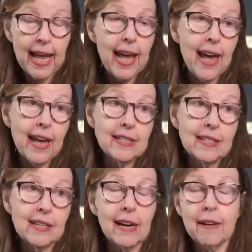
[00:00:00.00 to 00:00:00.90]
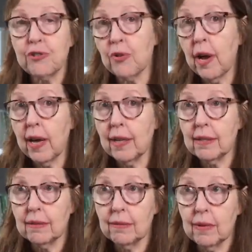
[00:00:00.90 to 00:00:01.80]
And I've
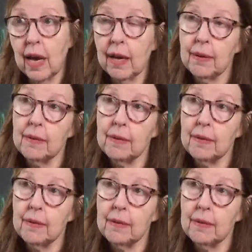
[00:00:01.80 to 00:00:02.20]
tried uh,